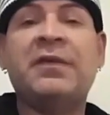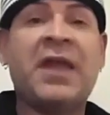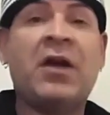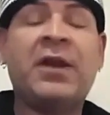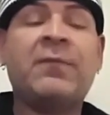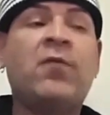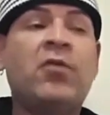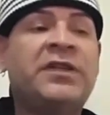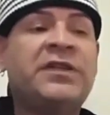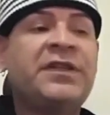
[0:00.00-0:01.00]
that I'm
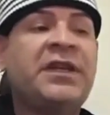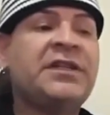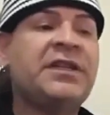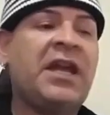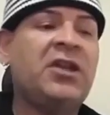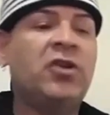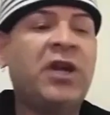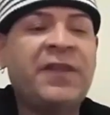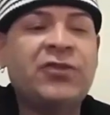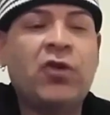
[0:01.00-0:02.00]
46, and
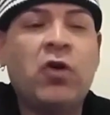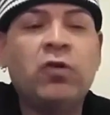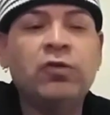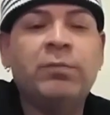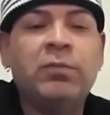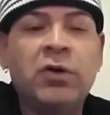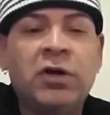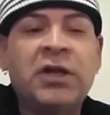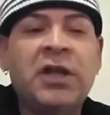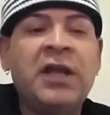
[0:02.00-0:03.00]
look at this old
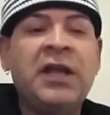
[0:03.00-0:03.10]
book